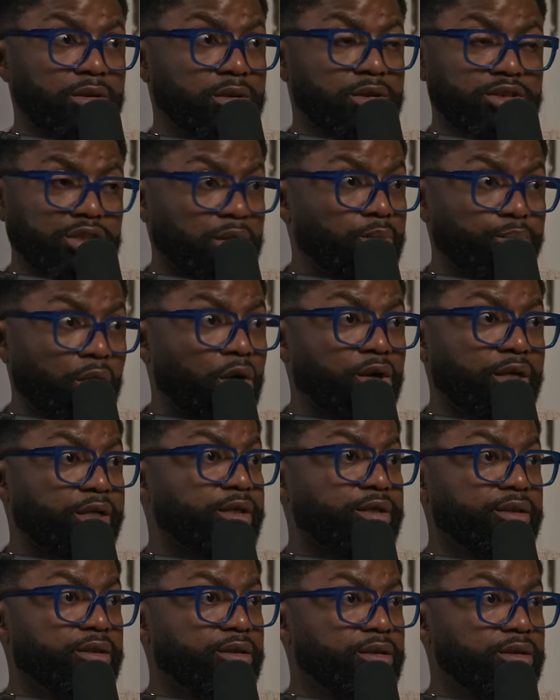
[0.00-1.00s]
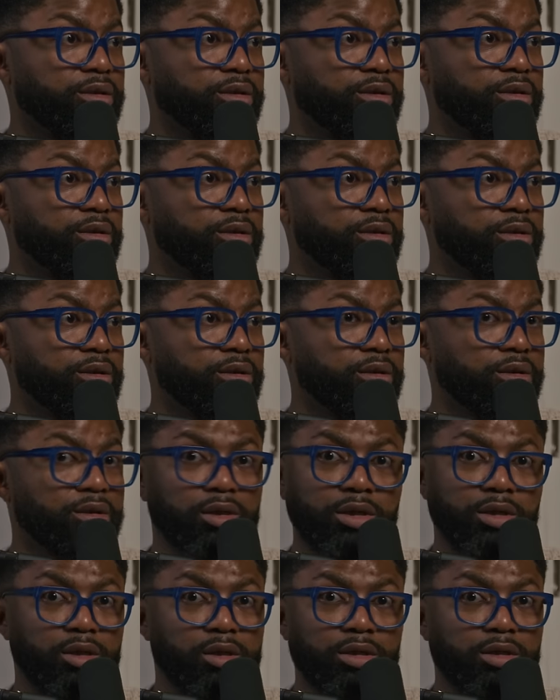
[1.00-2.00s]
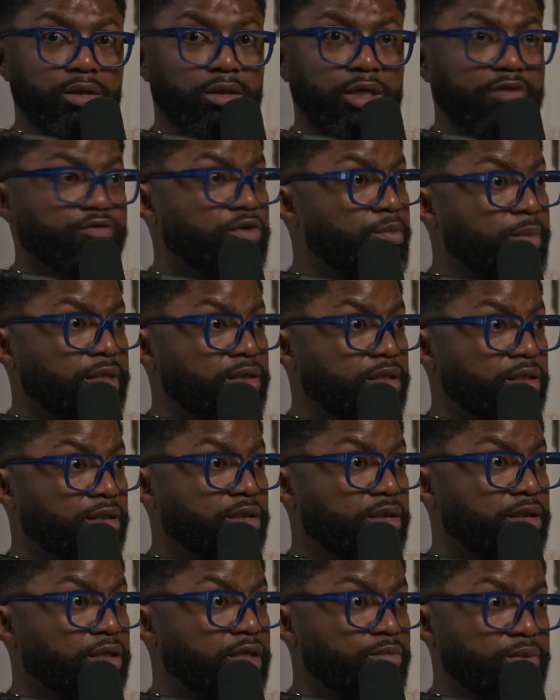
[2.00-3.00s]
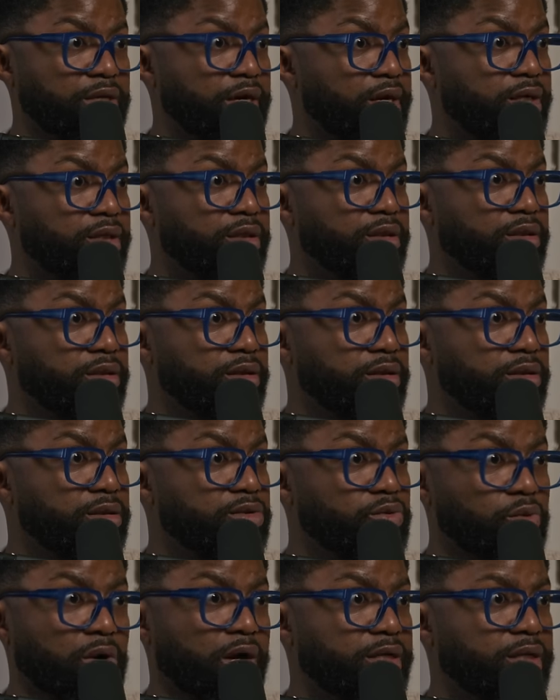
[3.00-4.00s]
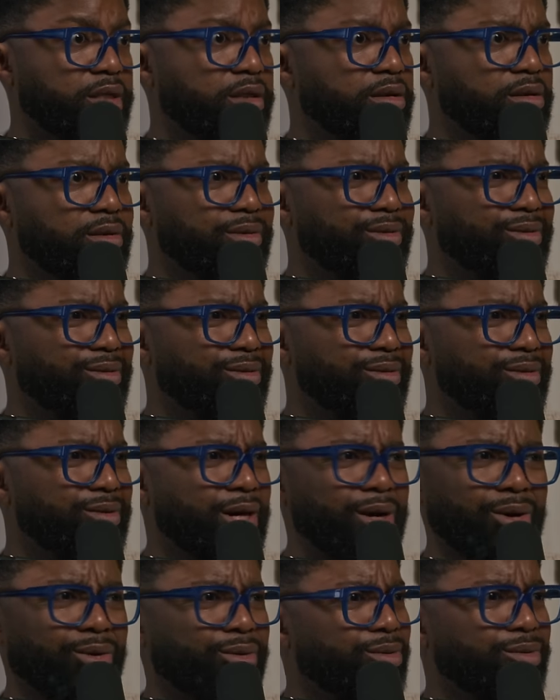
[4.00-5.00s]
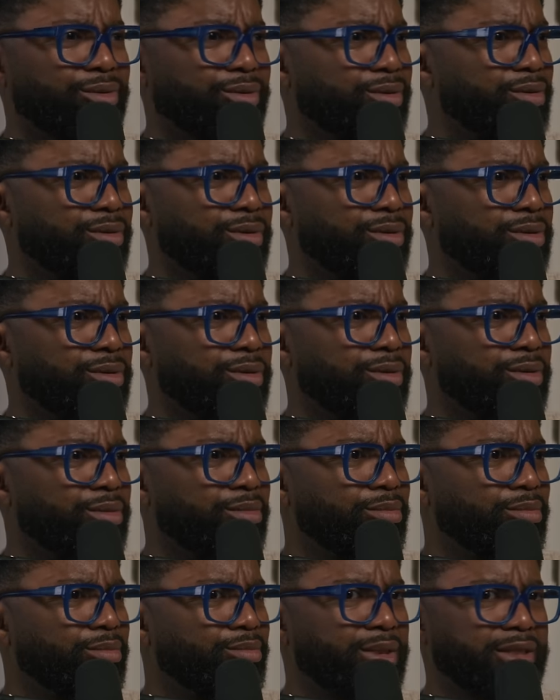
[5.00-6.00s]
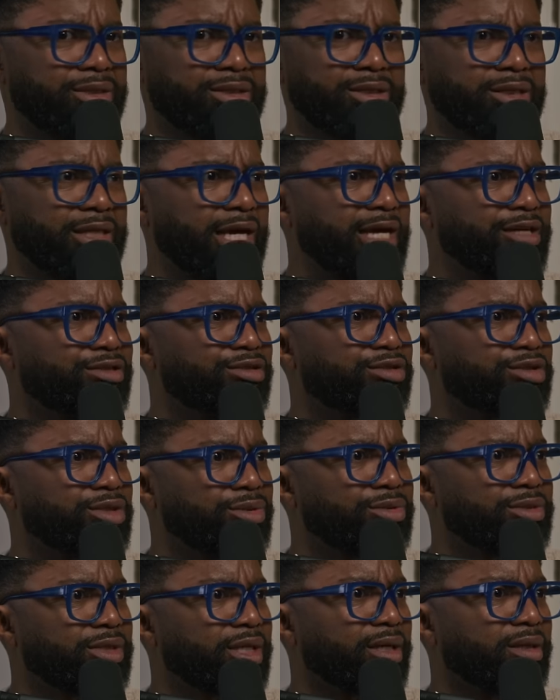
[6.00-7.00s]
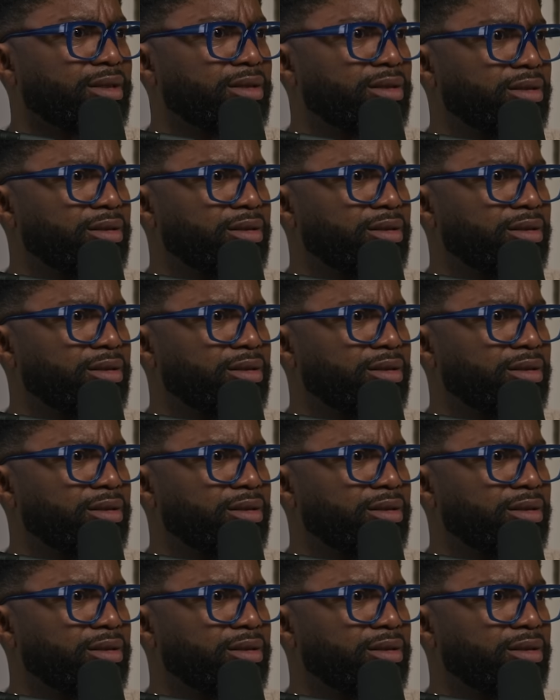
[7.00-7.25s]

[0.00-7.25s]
Because I'm balling. Right. Have you made the NBA squad yet? No. But today's Tuesday.